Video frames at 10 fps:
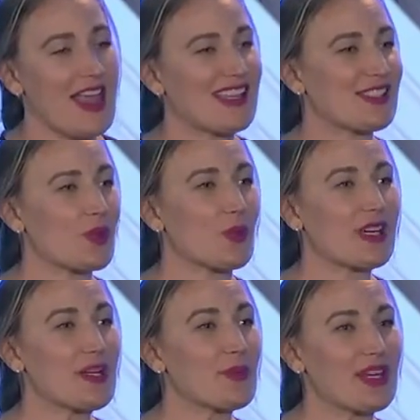And so we're
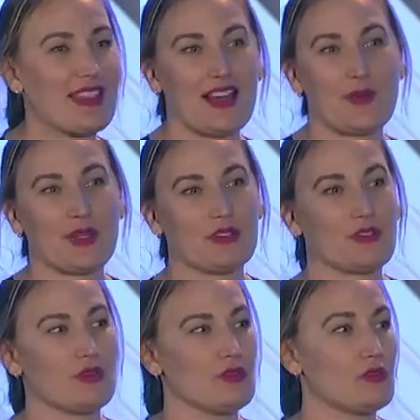gonna break that up
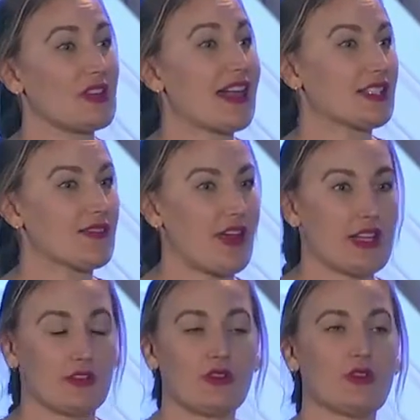into
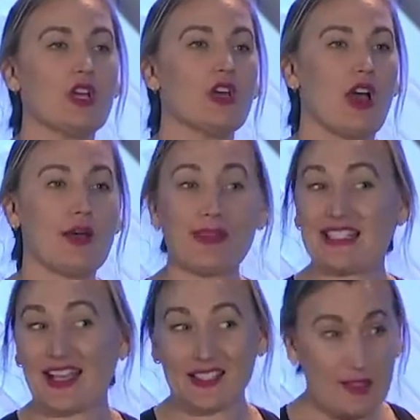classifying. So
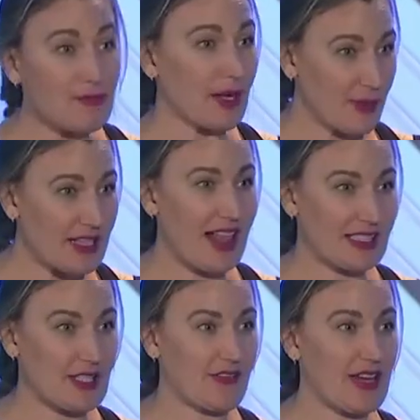ataxia might be
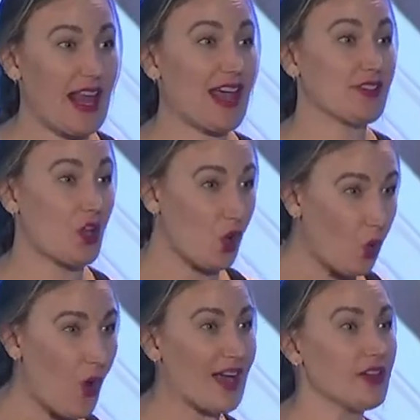classified as
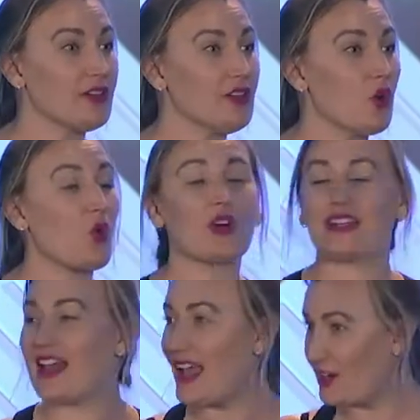acquired or
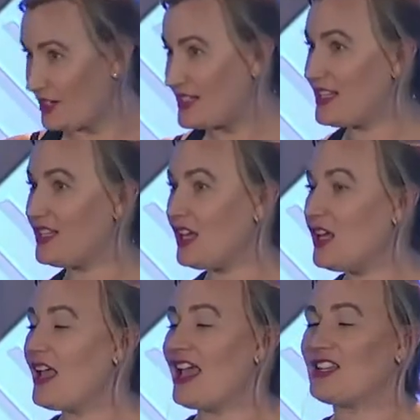inherited.
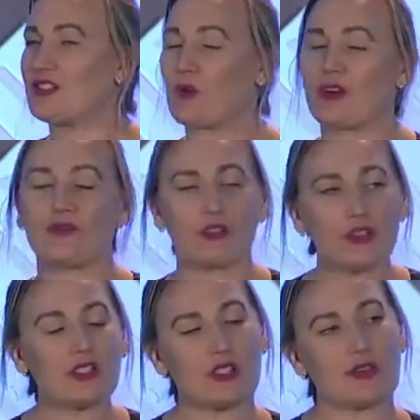And so our
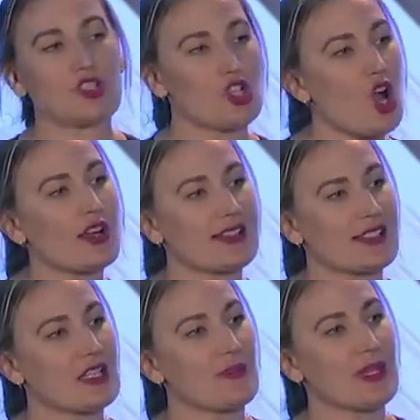first chunk is
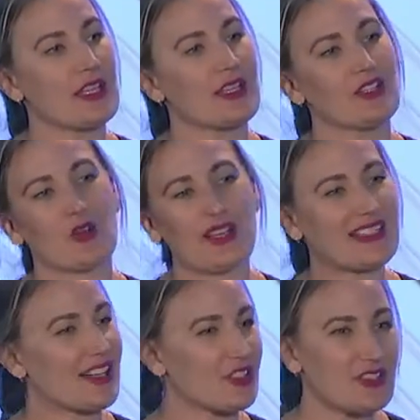gonna be,
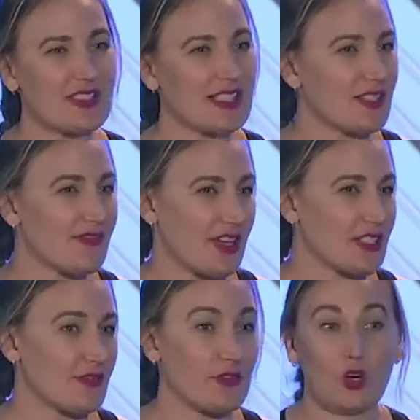is exercise
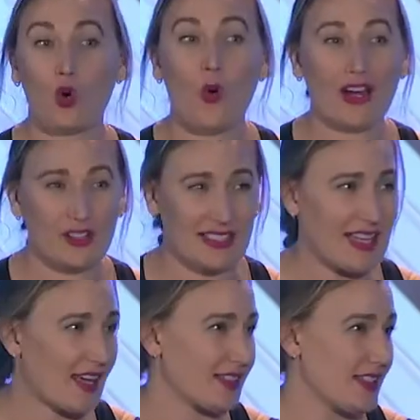effective for acquired
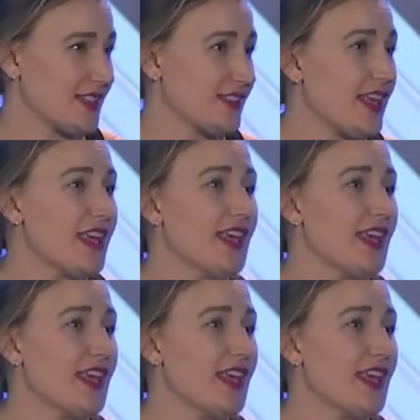ataxias?